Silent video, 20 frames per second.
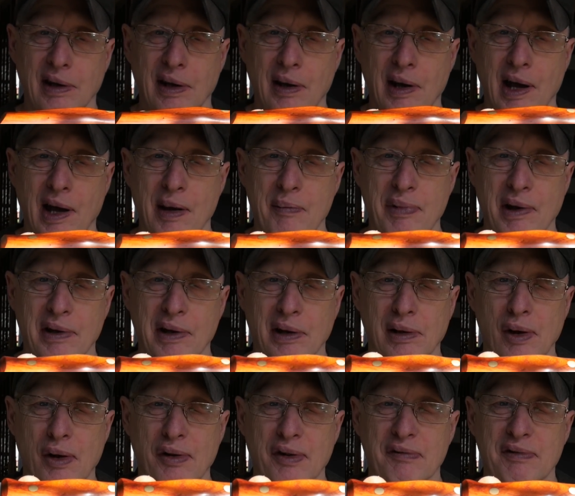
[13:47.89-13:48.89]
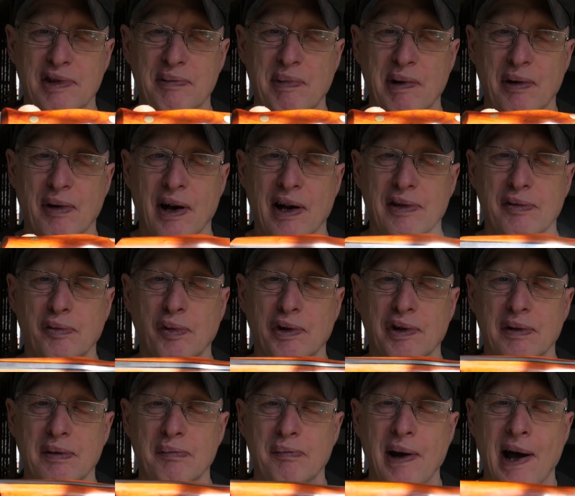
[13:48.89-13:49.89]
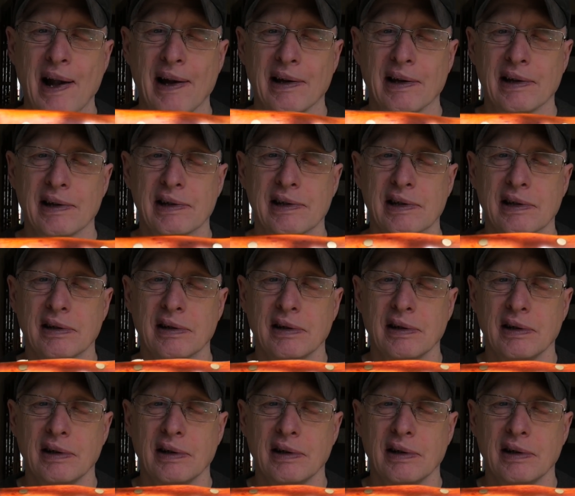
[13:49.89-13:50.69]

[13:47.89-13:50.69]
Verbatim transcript: uh, but the glockenspiel has wooden pallets